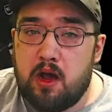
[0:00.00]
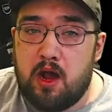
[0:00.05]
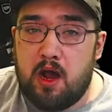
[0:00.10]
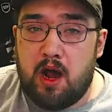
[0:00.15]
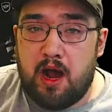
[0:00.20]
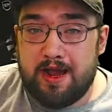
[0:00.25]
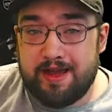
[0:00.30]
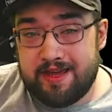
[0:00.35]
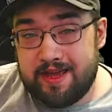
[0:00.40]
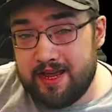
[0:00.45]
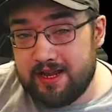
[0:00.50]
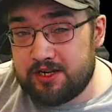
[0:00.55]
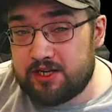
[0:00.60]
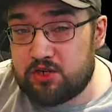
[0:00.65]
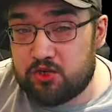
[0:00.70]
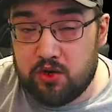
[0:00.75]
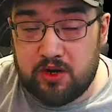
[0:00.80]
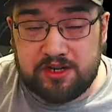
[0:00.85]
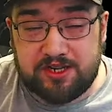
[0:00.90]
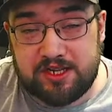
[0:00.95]
I can't
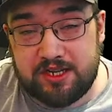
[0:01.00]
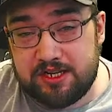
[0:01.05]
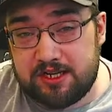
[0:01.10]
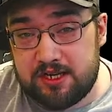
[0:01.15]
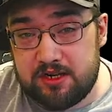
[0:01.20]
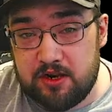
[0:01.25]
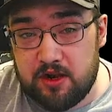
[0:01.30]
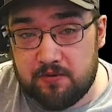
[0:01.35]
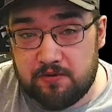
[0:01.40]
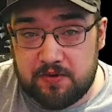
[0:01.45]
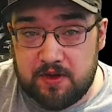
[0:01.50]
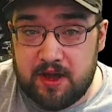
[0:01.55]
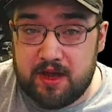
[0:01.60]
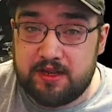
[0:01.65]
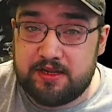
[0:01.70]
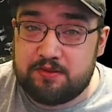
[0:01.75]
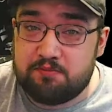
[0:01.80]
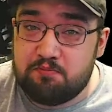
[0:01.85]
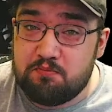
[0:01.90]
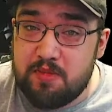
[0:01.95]
stress this enough,
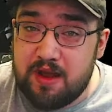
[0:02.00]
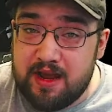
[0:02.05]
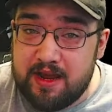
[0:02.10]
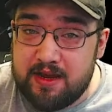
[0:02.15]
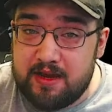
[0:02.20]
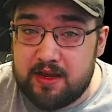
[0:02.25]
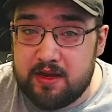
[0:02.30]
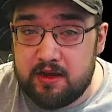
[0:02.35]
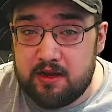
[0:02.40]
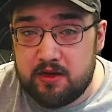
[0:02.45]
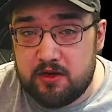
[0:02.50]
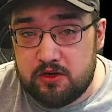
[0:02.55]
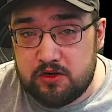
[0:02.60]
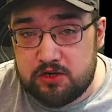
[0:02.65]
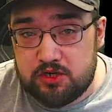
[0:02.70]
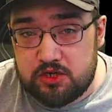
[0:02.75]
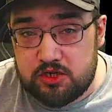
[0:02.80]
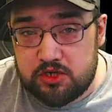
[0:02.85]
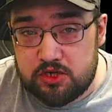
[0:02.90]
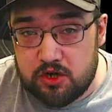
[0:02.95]
guys. Make
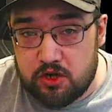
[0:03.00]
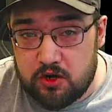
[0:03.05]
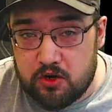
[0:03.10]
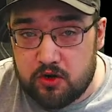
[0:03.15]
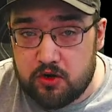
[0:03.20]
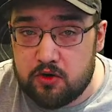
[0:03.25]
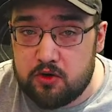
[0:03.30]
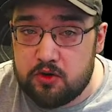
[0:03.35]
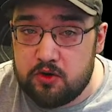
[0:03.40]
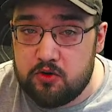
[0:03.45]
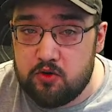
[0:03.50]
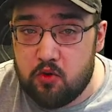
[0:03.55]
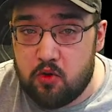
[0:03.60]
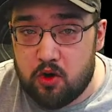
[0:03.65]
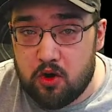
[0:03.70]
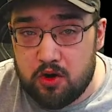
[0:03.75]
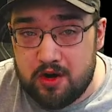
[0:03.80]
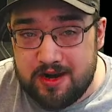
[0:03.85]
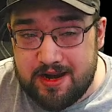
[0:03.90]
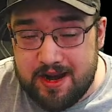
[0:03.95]
sure you are
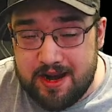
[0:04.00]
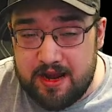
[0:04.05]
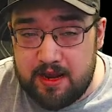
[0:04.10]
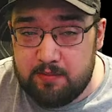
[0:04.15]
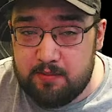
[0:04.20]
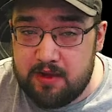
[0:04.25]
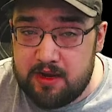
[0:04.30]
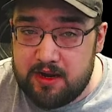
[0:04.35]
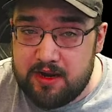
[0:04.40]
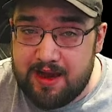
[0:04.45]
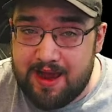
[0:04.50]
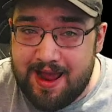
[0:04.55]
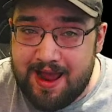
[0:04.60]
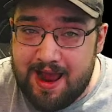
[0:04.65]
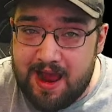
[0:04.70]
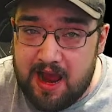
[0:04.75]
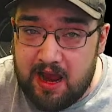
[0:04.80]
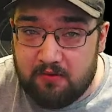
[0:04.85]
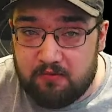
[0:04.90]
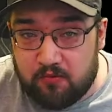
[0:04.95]
naming
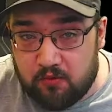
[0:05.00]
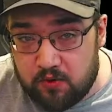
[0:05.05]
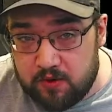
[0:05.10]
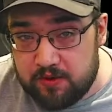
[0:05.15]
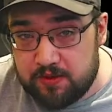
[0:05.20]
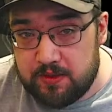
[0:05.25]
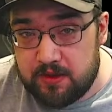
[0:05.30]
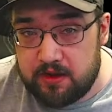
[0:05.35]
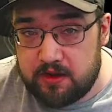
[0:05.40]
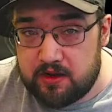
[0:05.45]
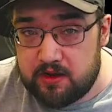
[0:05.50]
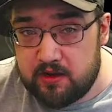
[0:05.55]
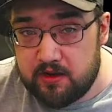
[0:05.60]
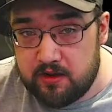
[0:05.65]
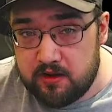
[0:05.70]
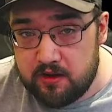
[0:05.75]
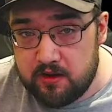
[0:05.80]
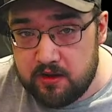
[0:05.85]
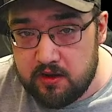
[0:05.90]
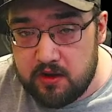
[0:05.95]
everything.
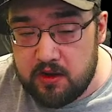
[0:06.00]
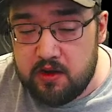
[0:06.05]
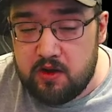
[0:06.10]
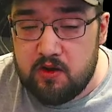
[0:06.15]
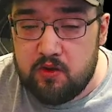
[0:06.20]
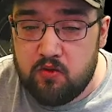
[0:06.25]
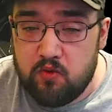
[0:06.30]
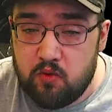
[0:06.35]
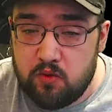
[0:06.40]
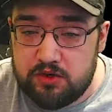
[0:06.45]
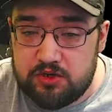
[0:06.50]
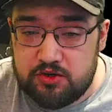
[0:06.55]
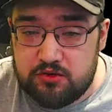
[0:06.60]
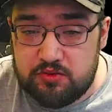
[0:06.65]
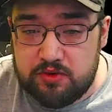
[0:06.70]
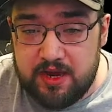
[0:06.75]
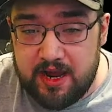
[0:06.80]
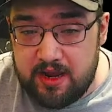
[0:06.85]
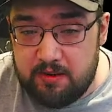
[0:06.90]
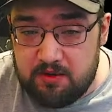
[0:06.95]
Once you
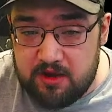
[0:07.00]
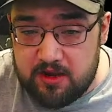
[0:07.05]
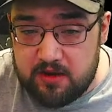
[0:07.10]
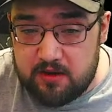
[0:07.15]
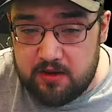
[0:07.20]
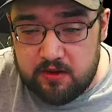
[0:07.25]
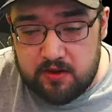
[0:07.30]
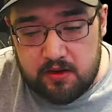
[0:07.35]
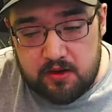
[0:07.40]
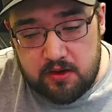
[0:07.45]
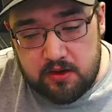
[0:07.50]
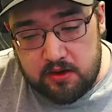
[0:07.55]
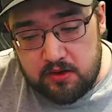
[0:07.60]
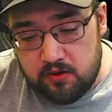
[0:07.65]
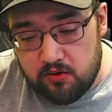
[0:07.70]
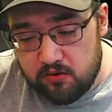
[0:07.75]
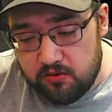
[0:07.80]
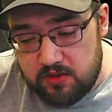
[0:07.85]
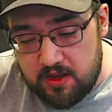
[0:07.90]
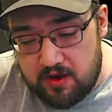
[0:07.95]
name it,
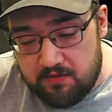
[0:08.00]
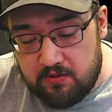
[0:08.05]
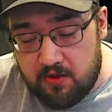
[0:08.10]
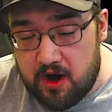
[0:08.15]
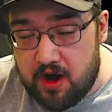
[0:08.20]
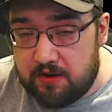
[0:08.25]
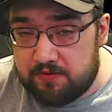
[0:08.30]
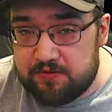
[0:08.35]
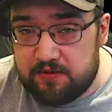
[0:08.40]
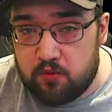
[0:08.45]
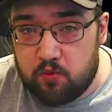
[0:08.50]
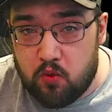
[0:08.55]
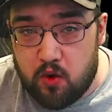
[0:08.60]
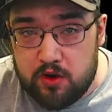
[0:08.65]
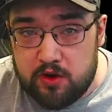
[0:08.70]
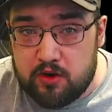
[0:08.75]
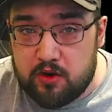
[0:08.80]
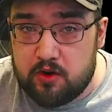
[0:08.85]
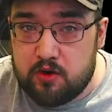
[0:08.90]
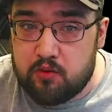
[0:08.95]
you'll never have to
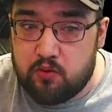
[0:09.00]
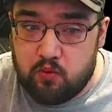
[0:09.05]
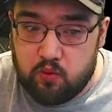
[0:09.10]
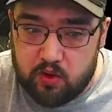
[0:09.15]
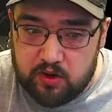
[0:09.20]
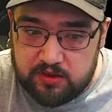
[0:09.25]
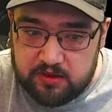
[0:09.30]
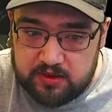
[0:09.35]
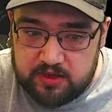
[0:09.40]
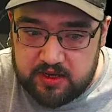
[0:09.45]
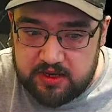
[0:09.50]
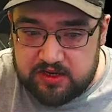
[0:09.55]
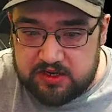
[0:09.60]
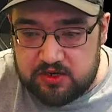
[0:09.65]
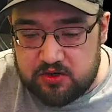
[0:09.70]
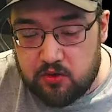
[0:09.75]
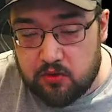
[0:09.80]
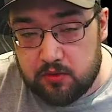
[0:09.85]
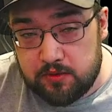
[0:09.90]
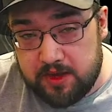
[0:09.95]
wonder what this
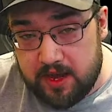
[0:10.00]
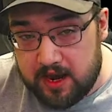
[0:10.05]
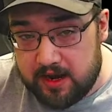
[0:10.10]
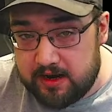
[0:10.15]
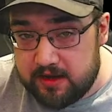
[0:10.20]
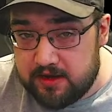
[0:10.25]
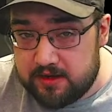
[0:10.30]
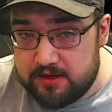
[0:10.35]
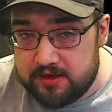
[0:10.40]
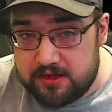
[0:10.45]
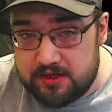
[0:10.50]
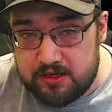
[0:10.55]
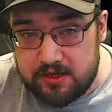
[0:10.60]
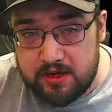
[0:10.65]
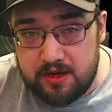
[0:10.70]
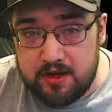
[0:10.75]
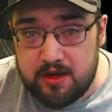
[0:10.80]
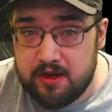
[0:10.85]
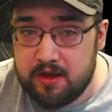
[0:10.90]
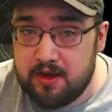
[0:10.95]
or that is.
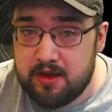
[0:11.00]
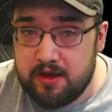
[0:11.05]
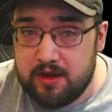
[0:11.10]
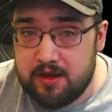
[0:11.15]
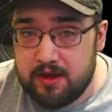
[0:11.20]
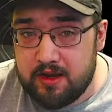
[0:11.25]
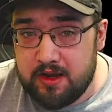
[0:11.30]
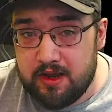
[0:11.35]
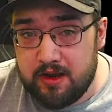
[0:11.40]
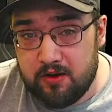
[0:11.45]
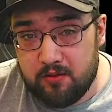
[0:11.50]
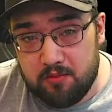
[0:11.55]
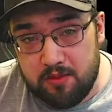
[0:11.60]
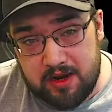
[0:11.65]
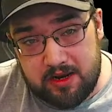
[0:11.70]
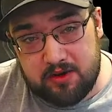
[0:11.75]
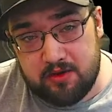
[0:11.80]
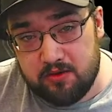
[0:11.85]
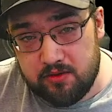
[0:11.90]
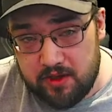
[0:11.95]
It'll
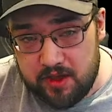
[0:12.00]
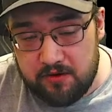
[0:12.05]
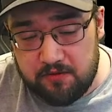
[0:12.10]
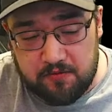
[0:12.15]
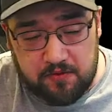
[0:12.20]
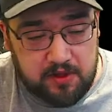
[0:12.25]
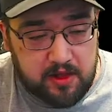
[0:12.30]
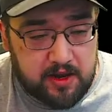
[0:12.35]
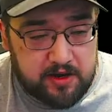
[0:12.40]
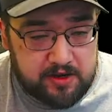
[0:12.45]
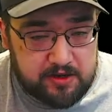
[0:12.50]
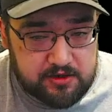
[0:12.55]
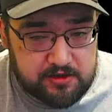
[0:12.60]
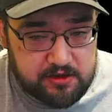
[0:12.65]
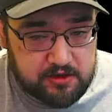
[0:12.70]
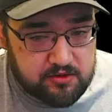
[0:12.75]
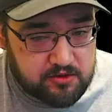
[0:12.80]
make your life a lot easier.